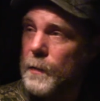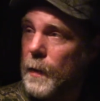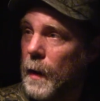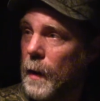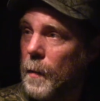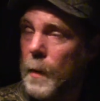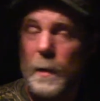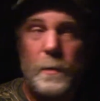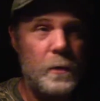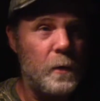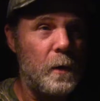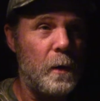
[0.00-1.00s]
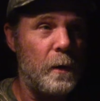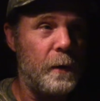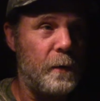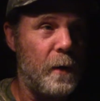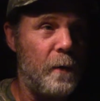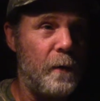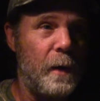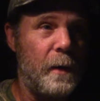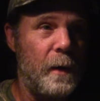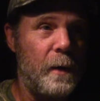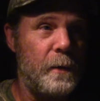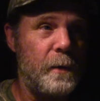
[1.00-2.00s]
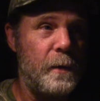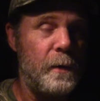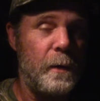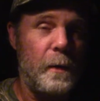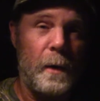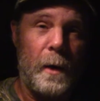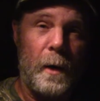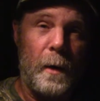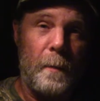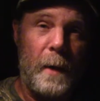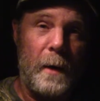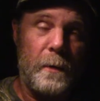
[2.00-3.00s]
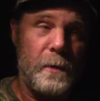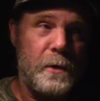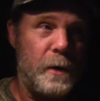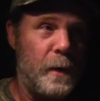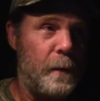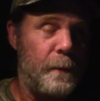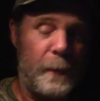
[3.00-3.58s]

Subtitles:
So I got up extra early, drove out here to the mountains,